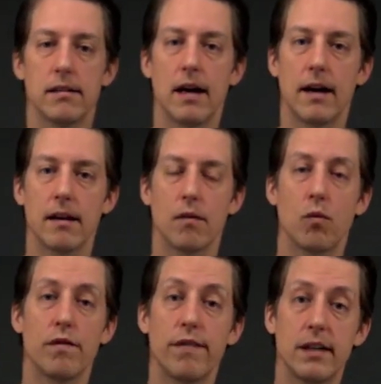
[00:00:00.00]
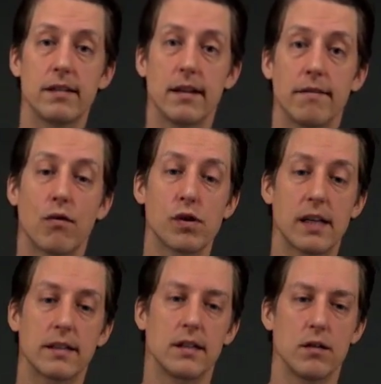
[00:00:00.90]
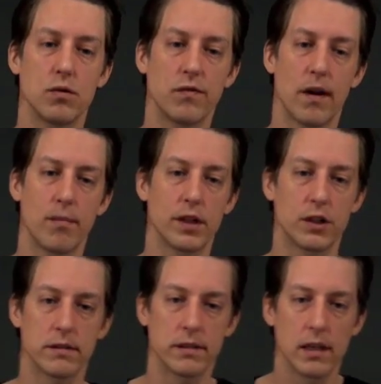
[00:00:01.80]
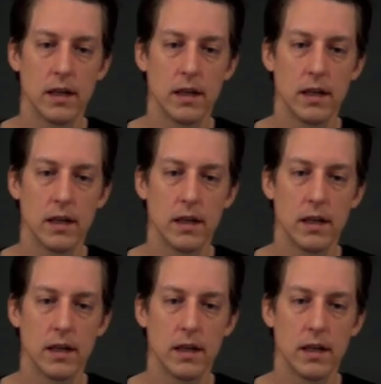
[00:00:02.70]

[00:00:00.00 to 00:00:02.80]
that we're facing vortex-induced vibrations.